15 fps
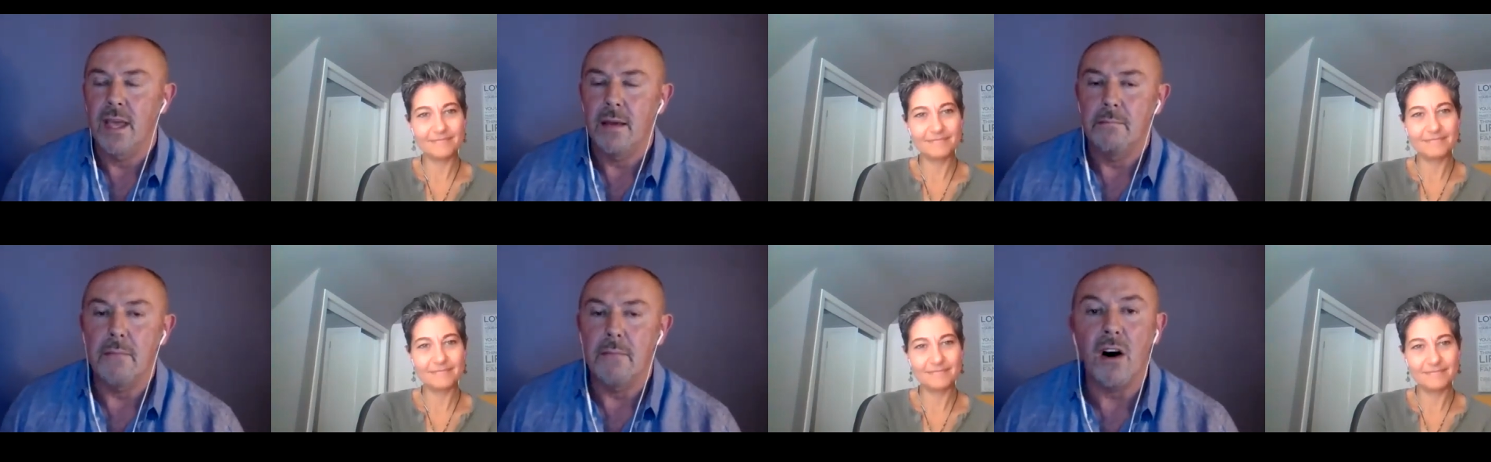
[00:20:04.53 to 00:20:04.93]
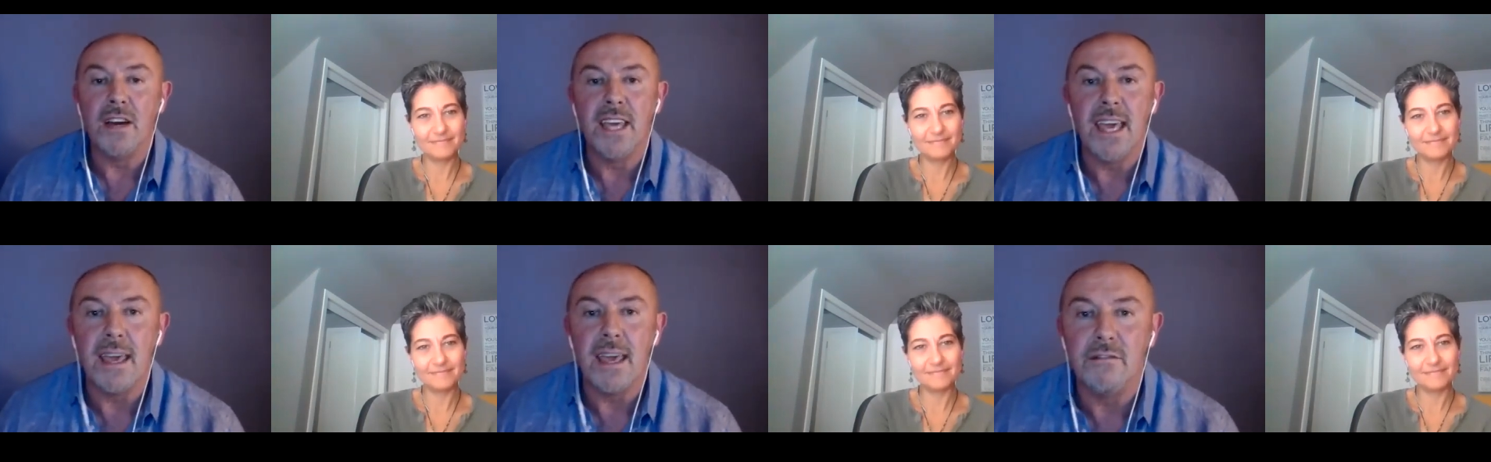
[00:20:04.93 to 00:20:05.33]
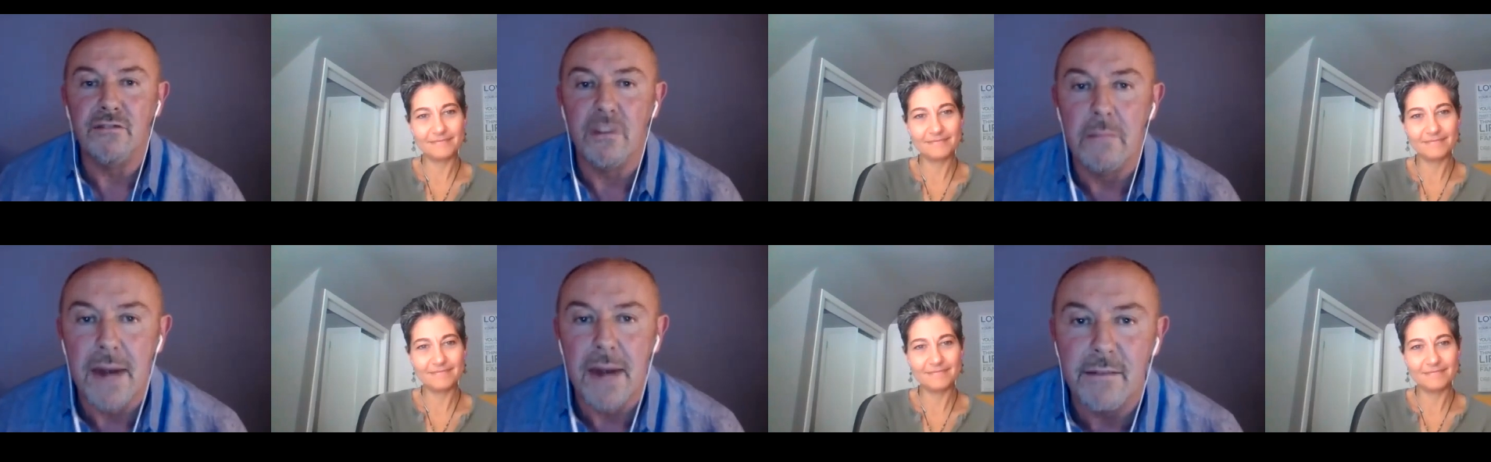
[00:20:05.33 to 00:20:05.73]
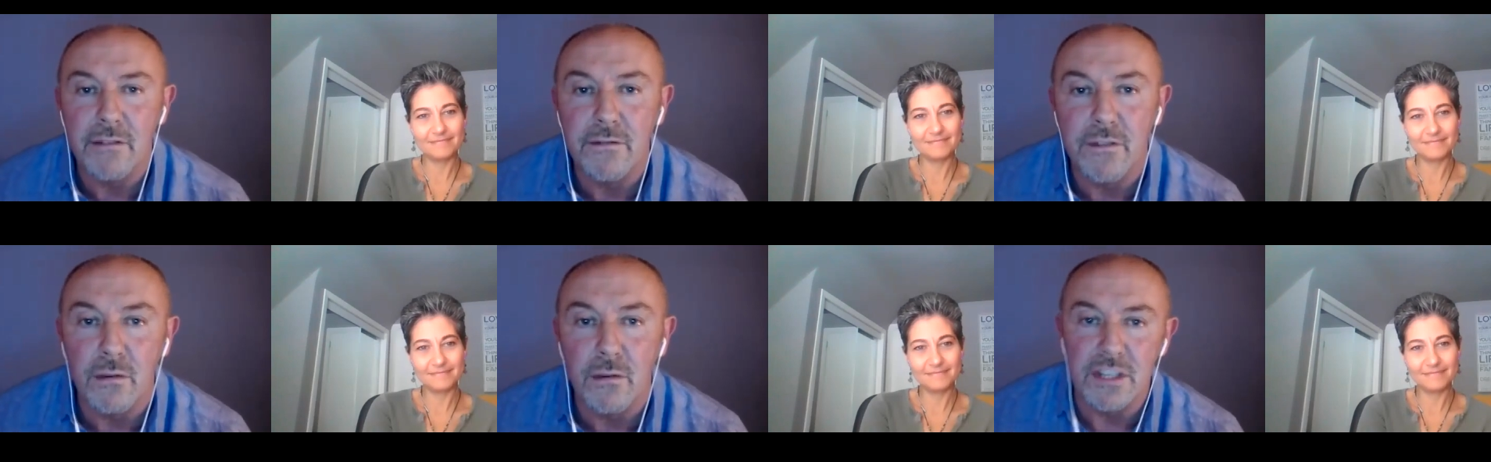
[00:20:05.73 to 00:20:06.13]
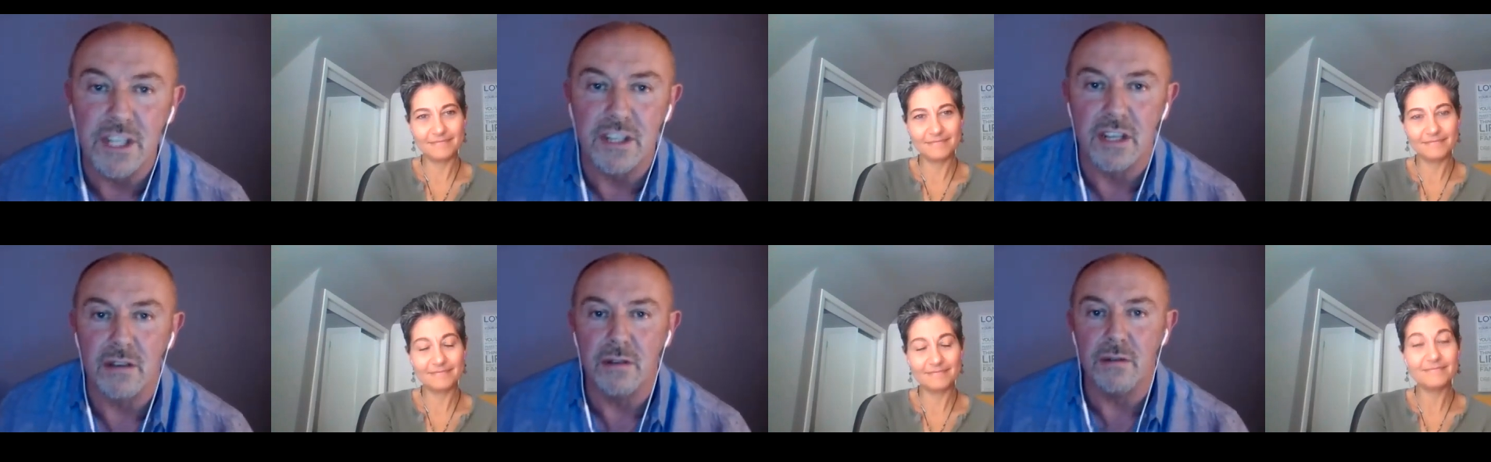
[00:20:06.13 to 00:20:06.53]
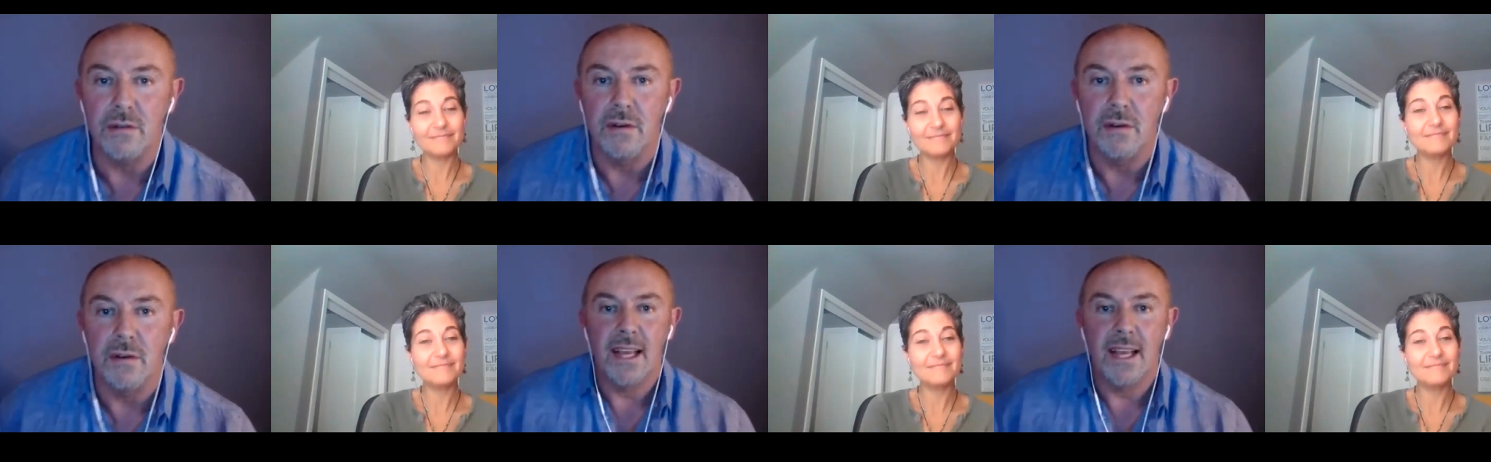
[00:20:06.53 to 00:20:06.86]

Speaker 1: mark king from level 42